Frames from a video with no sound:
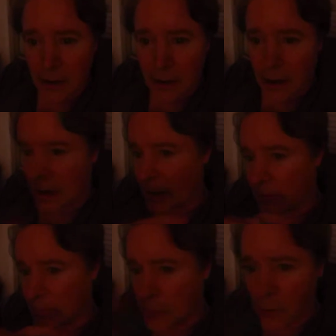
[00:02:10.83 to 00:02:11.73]
a
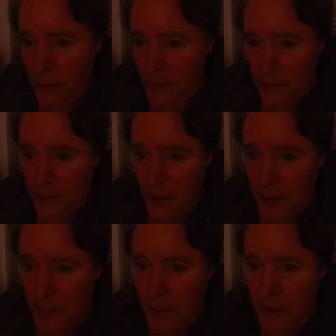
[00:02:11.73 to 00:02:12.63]
molar
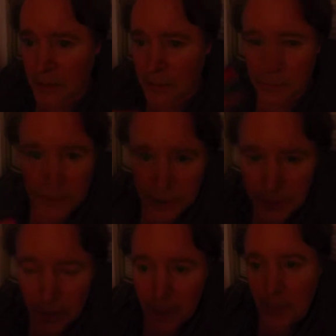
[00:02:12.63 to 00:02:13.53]
problem, a tooth
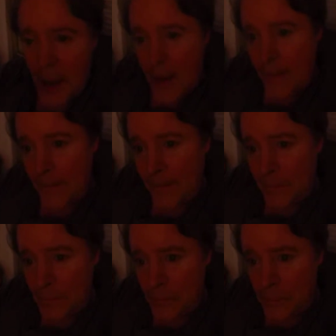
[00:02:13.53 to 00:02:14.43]
problem,
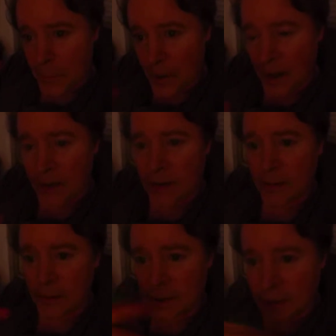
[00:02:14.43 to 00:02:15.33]
but there
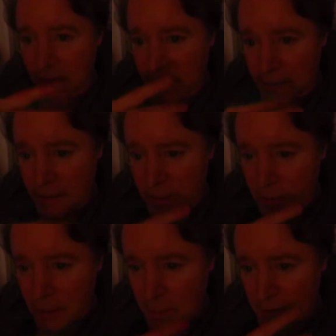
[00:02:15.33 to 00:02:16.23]
was, I think
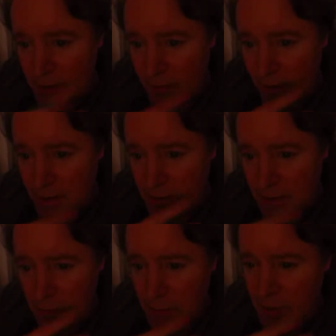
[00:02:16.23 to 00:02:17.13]
I must have had
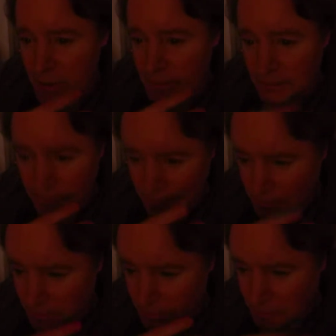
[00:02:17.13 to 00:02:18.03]
some uh,
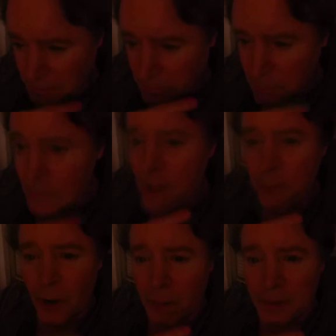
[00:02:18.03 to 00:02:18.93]

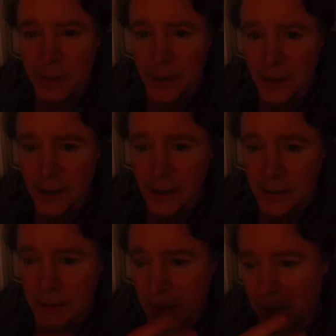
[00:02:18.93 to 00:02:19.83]
problem with my
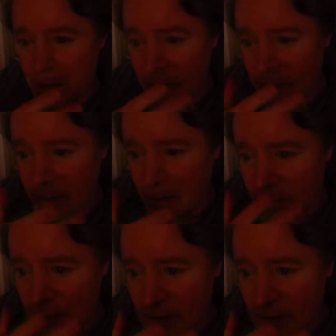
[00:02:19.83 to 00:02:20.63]
gums. Maybe there was